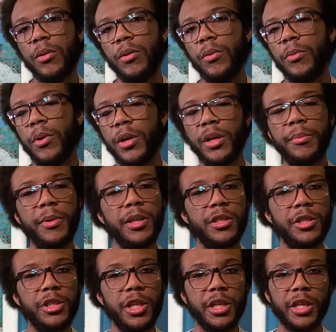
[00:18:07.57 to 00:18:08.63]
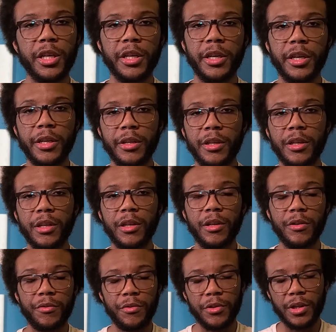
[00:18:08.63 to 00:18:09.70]
Where he meets Jenny again
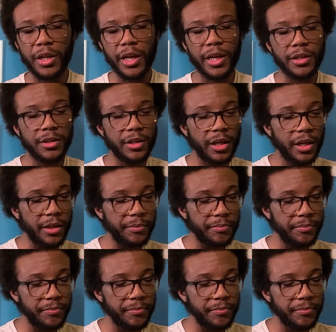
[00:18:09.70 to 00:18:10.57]
for the last time.